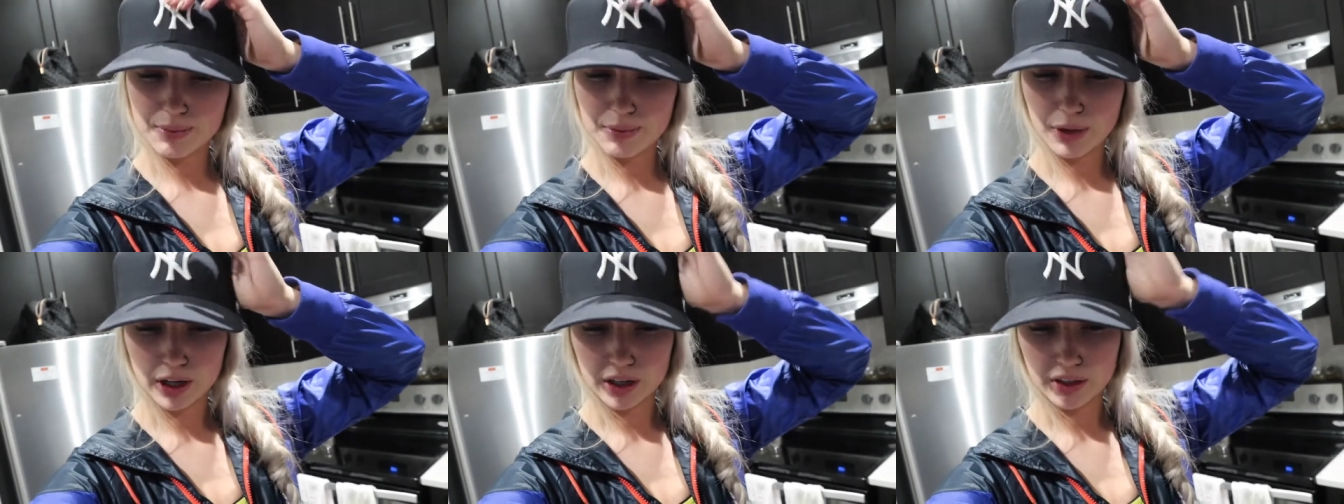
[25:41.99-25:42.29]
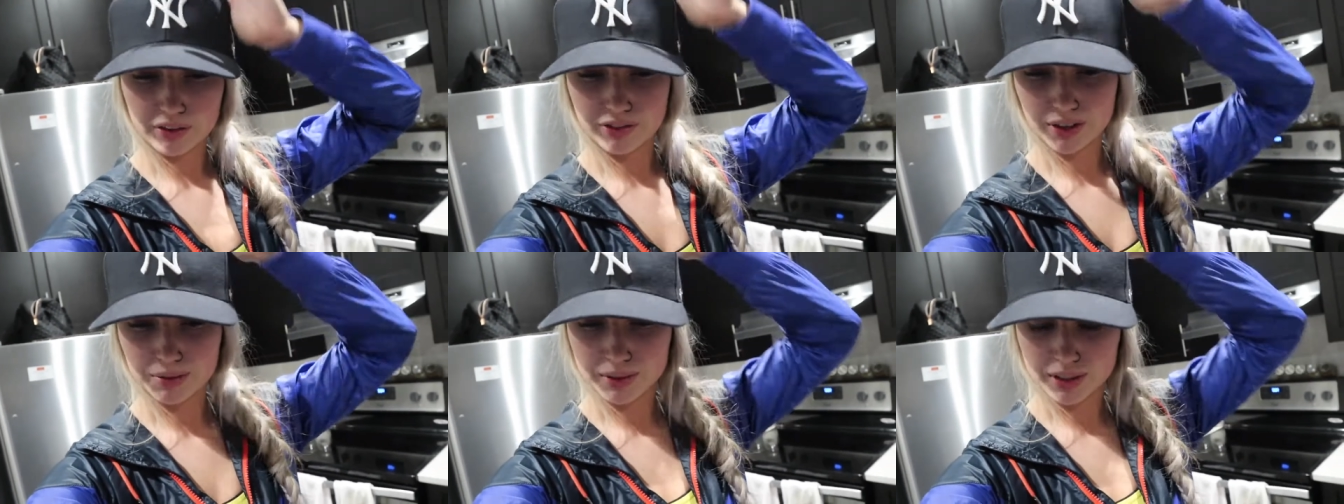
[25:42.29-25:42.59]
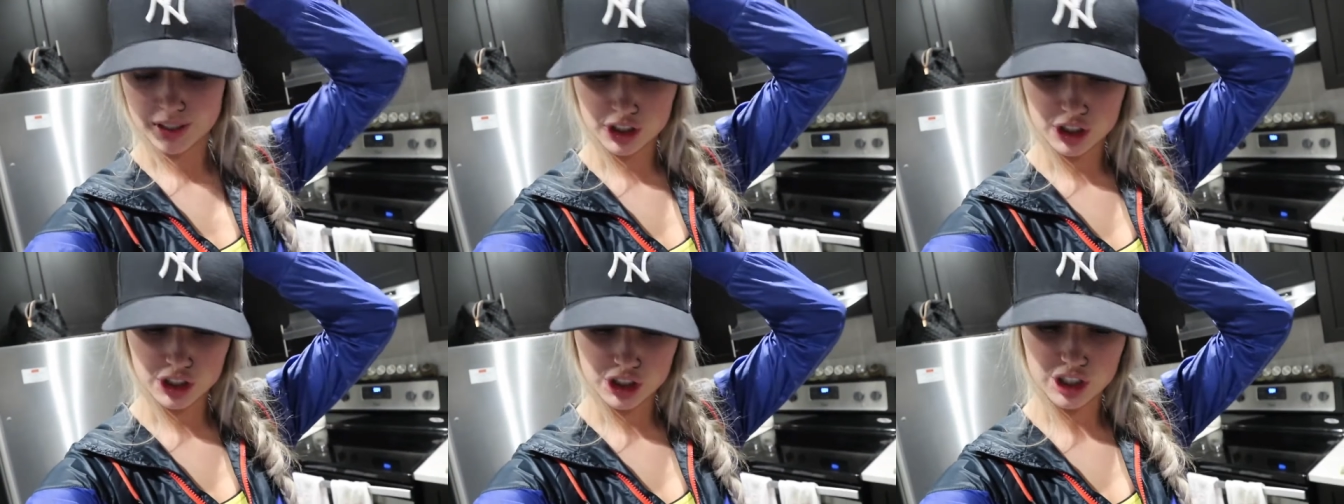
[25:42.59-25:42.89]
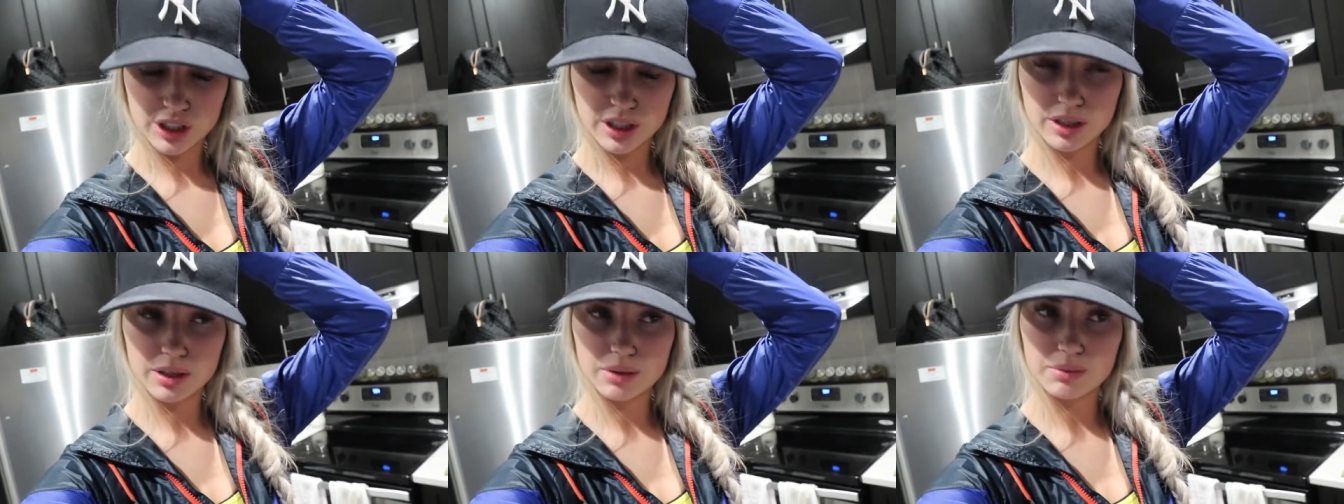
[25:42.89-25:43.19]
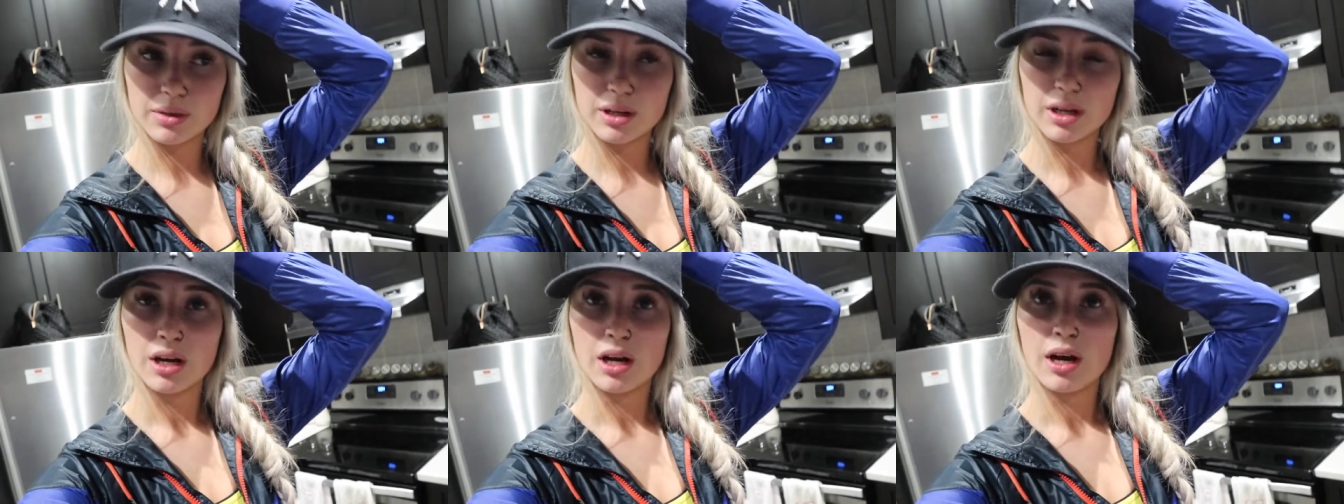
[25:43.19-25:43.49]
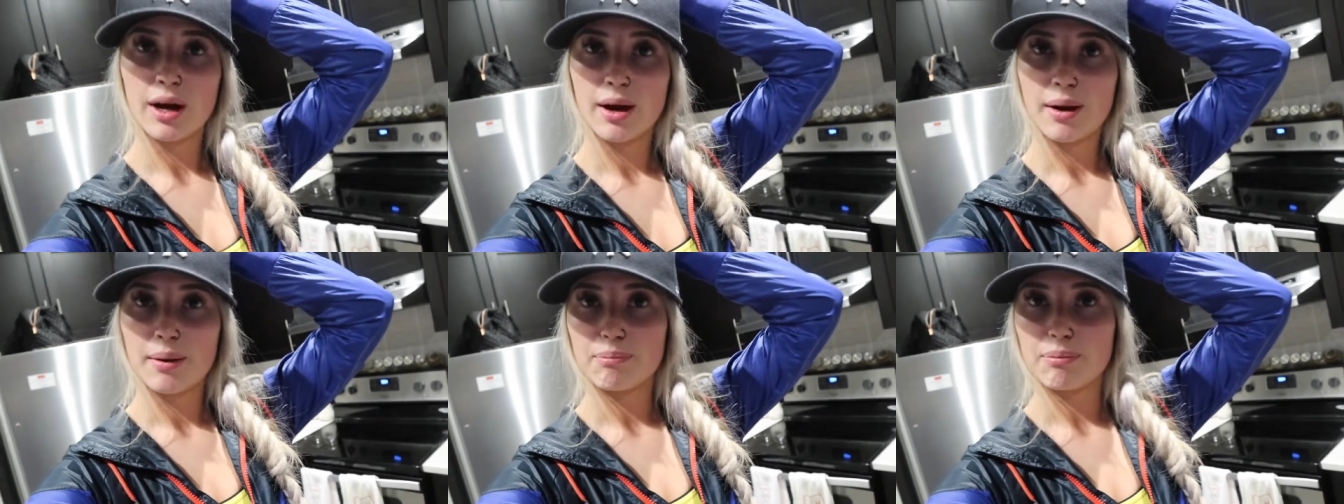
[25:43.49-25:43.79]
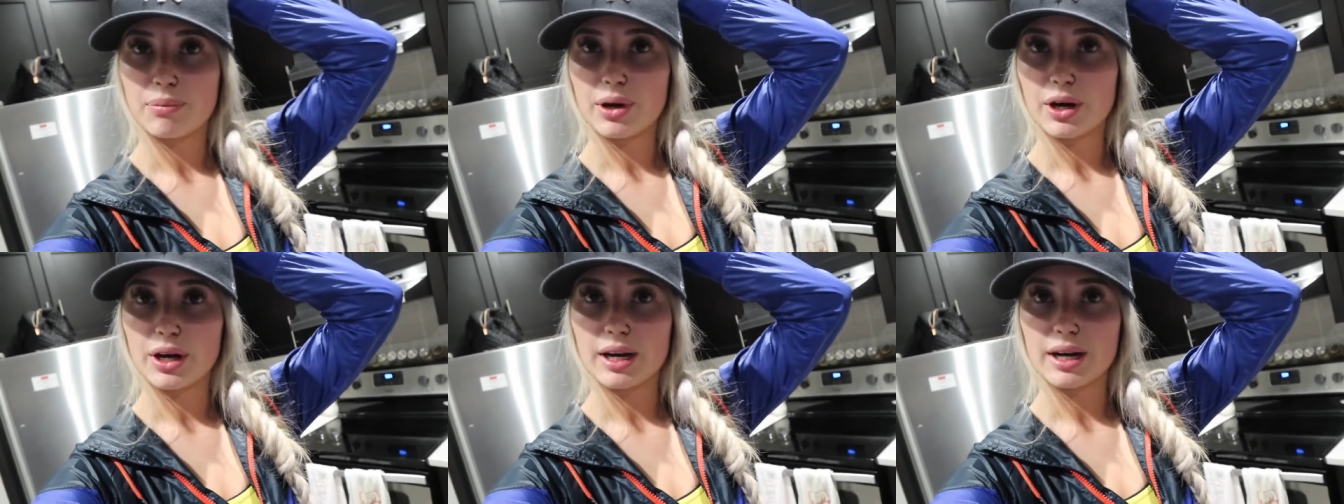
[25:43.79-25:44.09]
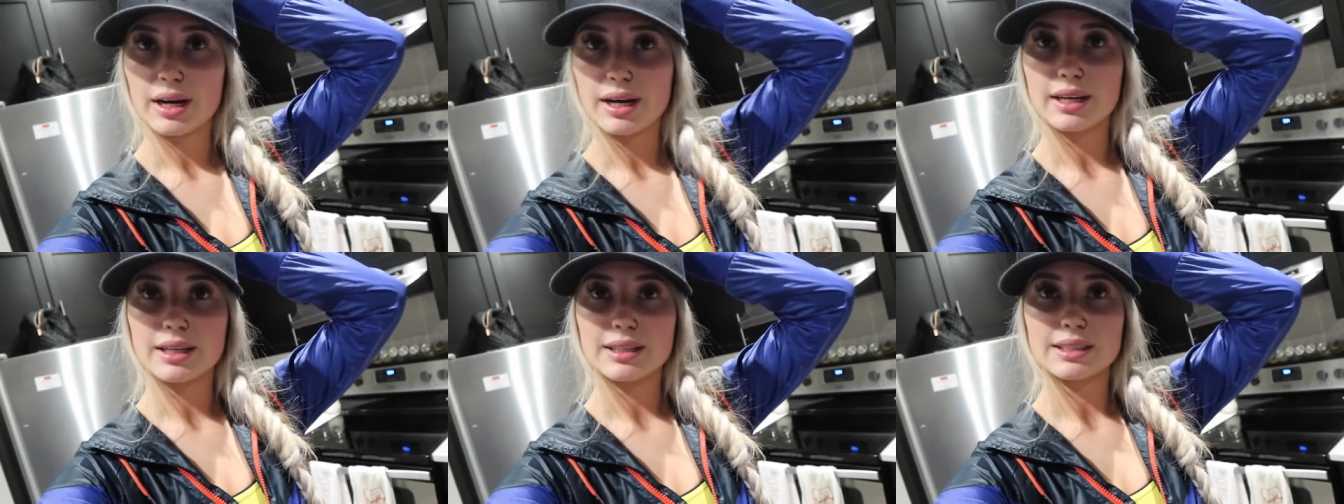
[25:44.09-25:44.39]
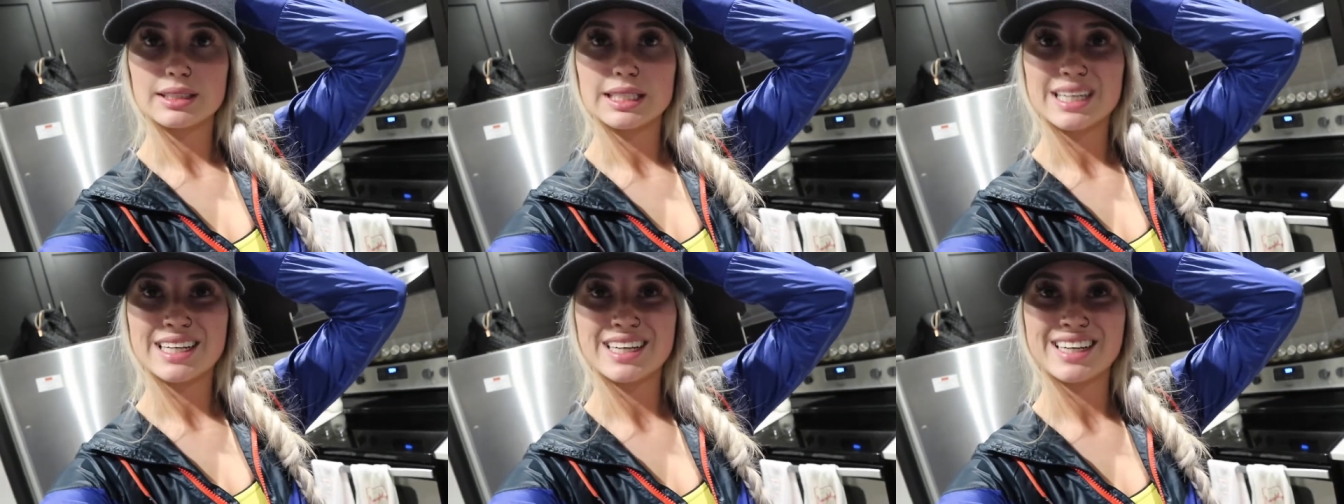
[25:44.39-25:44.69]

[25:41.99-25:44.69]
I'm not gonna film at the gym, but